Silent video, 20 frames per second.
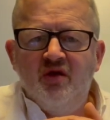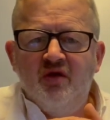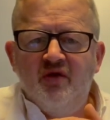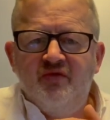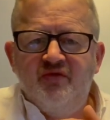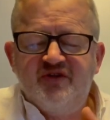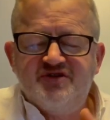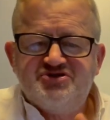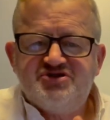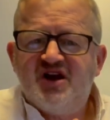
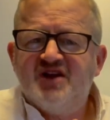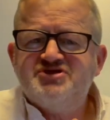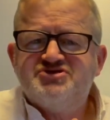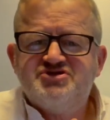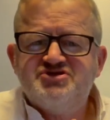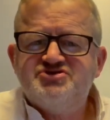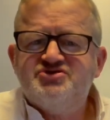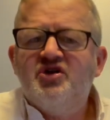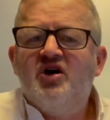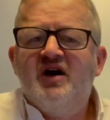the judge
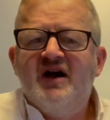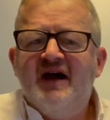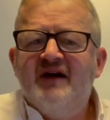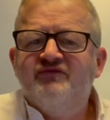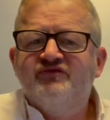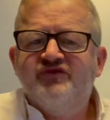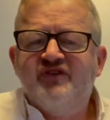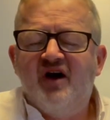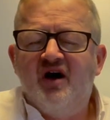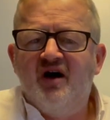does not
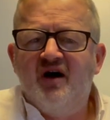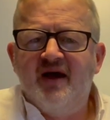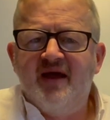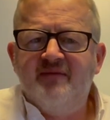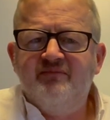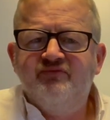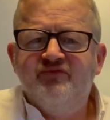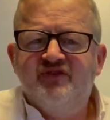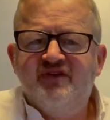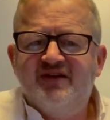have
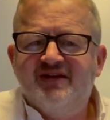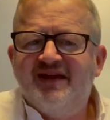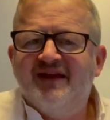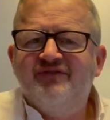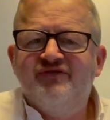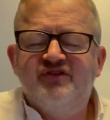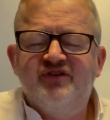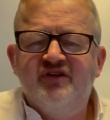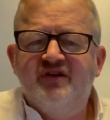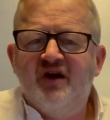time to
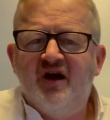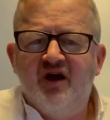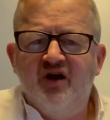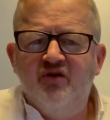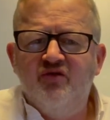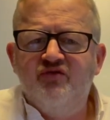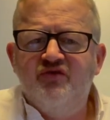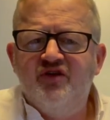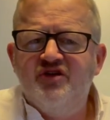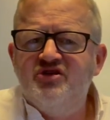get to
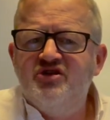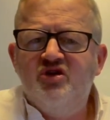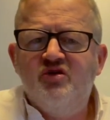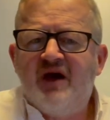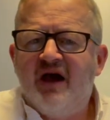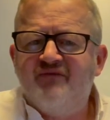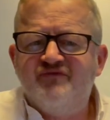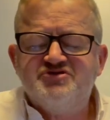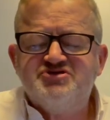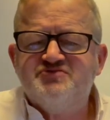know that you
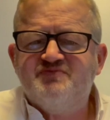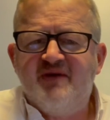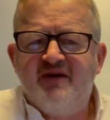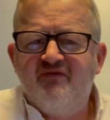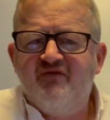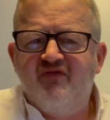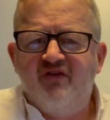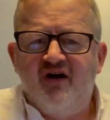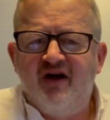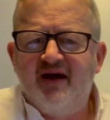have a
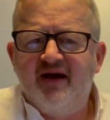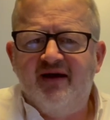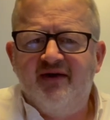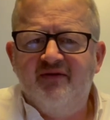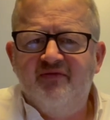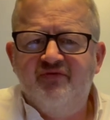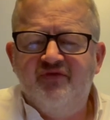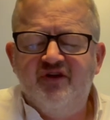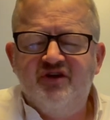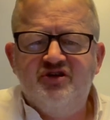spitfire,
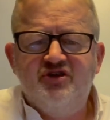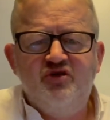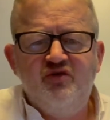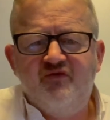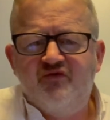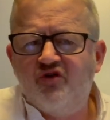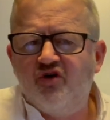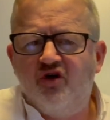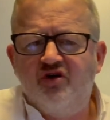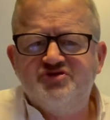that
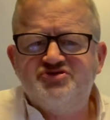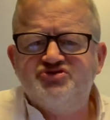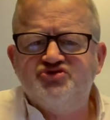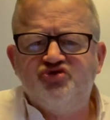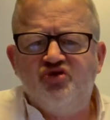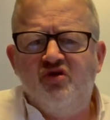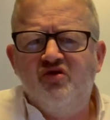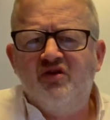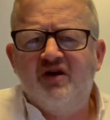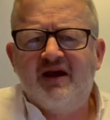you've got a
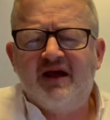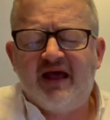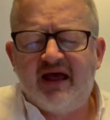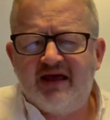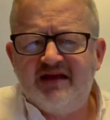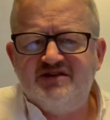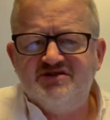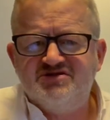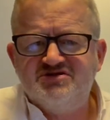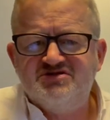strong
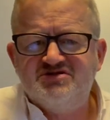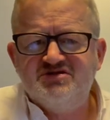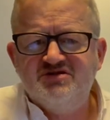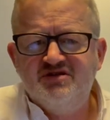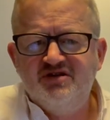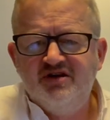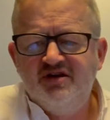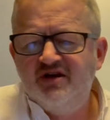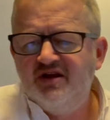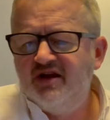case.
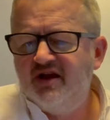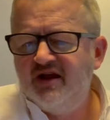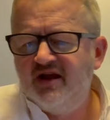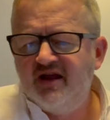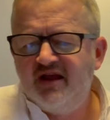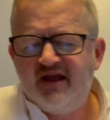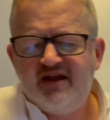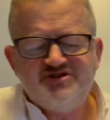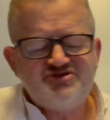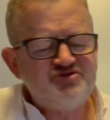
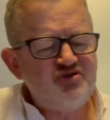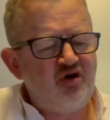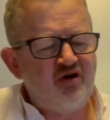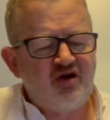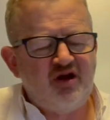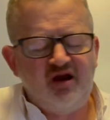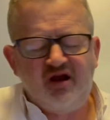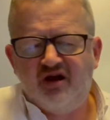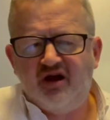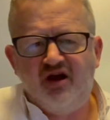He's not
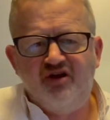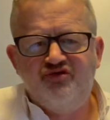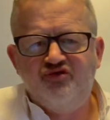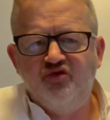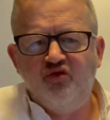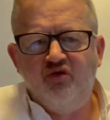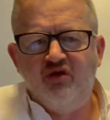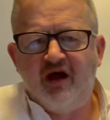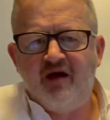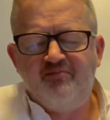going to go
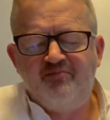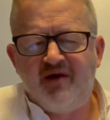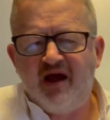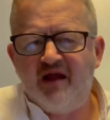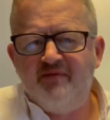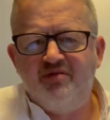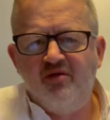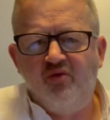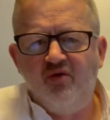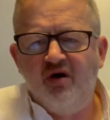through all that
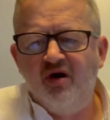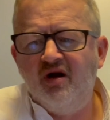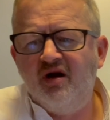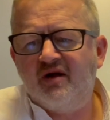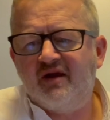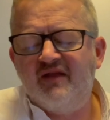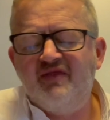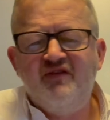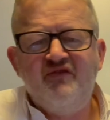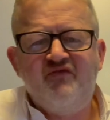
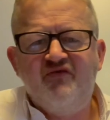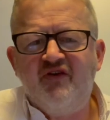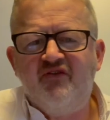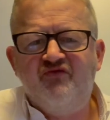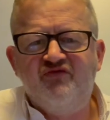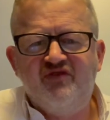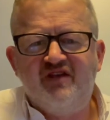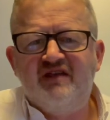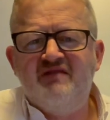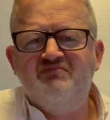paperwork in the
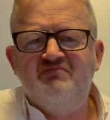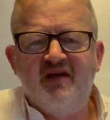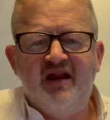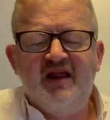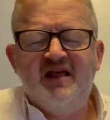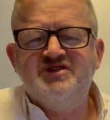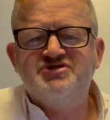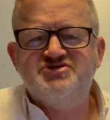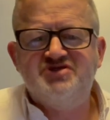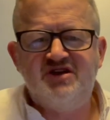15
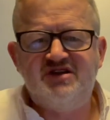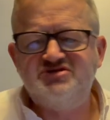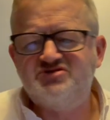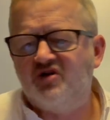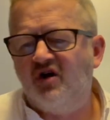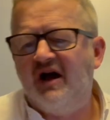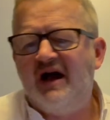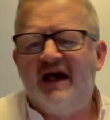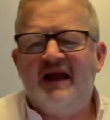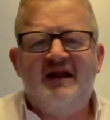minutes that he's
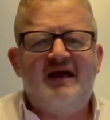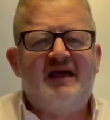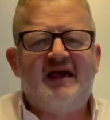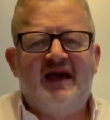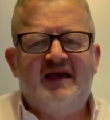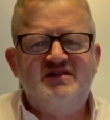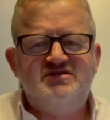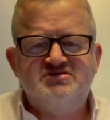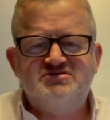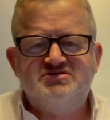got
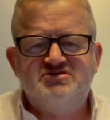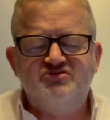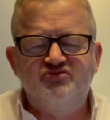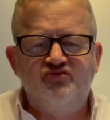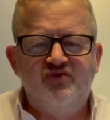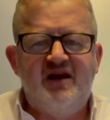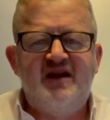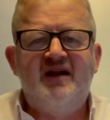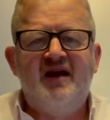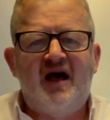allocated to
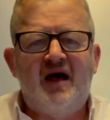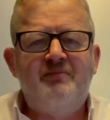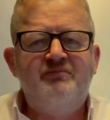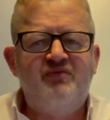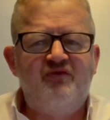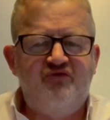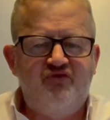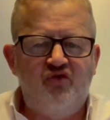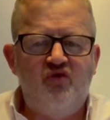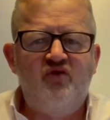read up
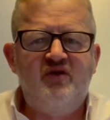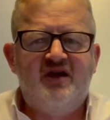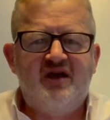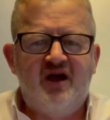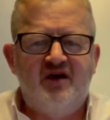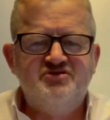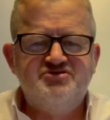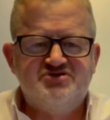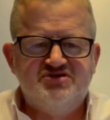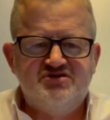before he
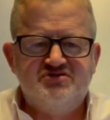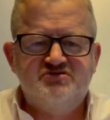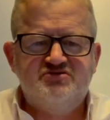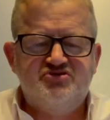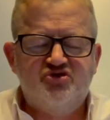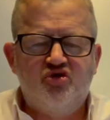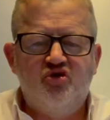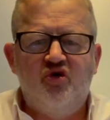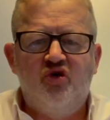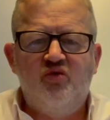goes
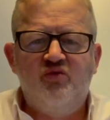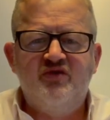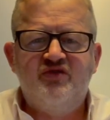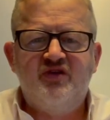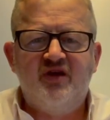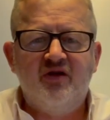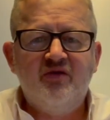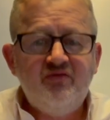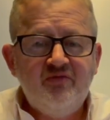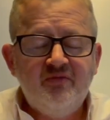into court with
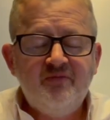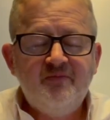you.